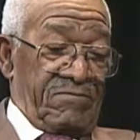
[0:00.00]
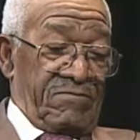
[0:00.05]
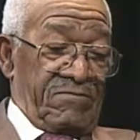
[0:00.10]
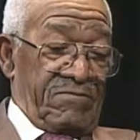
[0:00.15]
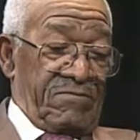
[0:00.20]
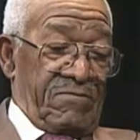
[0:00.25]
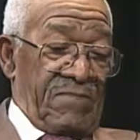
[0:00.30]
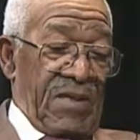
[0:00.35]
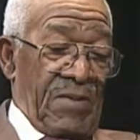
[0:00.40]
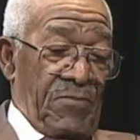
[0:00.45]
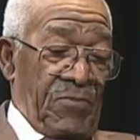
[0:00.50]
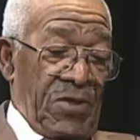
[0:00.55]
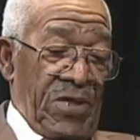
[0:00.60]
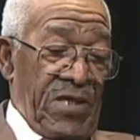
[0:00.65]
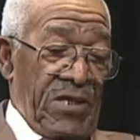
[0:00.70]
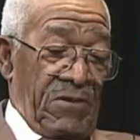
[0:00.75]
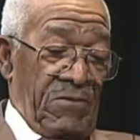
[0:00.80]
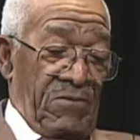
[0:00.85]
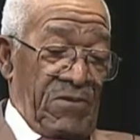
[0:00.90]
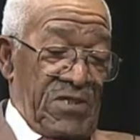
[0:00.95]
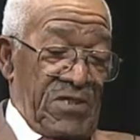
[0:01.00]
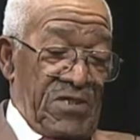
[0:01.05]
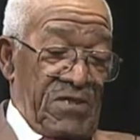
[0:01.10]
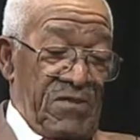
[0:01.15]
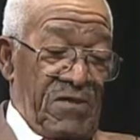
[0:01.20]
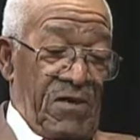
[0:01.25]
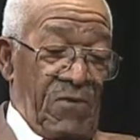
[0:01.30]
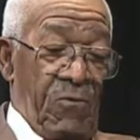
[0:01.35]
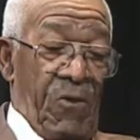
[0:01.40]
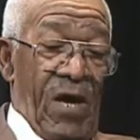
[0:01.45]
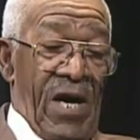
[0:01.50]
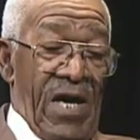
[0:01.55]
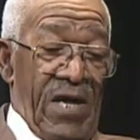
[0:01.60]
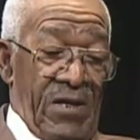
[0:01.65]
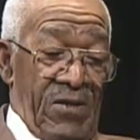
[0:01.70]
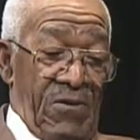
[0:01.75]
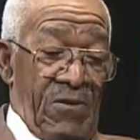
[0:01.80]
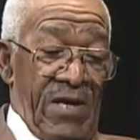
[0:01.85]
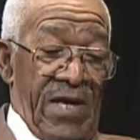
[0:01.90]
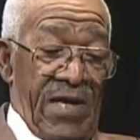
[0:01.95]
my brother was a choir
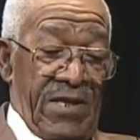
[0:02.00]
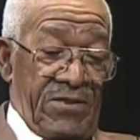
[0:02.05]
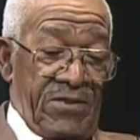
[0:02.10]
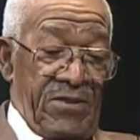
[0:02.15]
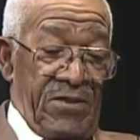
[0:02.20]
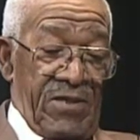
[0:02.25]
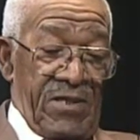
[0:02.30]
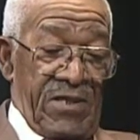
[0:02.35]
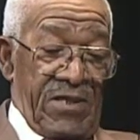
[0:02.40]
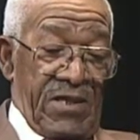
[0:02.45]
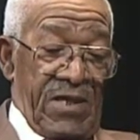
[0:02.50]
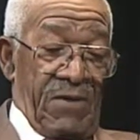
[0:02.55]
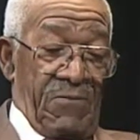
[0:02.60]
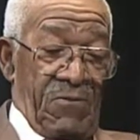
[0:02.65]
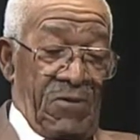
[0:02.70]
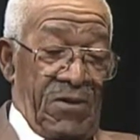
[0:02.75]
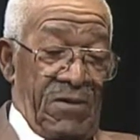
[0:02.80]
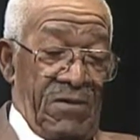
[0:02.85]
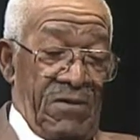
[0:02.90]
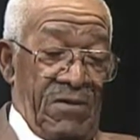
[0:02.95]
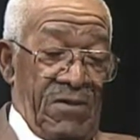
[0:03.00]
director, and they were